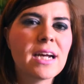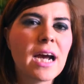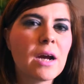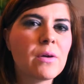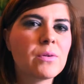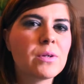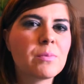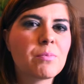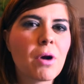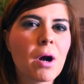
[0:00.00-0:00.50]

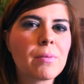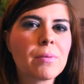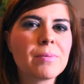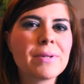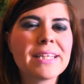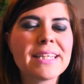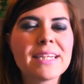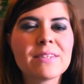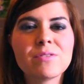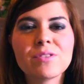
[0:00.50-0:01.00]
I would
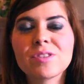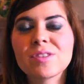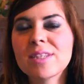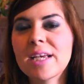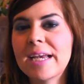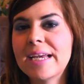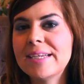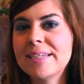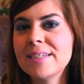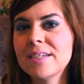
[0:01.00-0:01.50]
probably give this
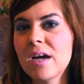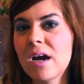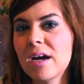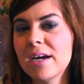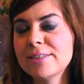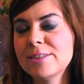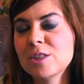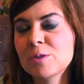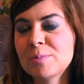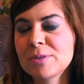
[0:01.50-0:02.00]
a
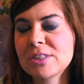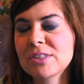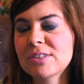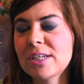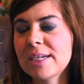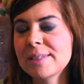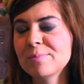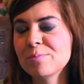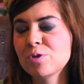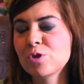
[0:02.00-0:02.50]
9 just because
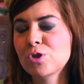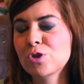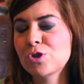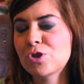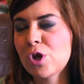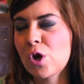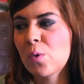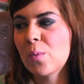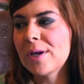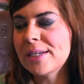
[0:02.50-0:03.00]
I am
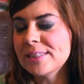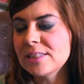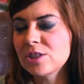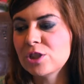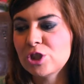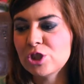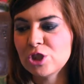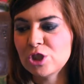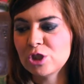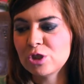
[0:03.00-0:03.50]
so
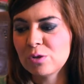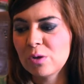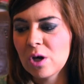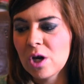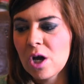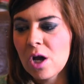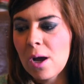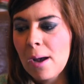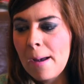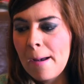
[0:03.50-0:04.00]
into
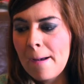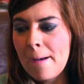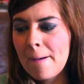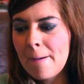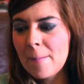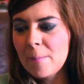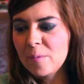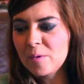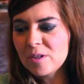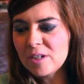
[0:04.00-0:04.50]

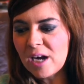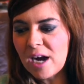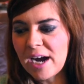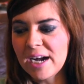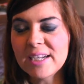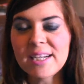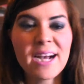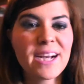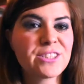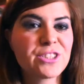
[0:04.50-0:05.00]

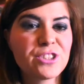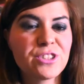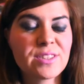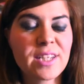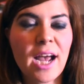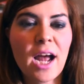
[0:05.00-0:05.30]
eyelashes.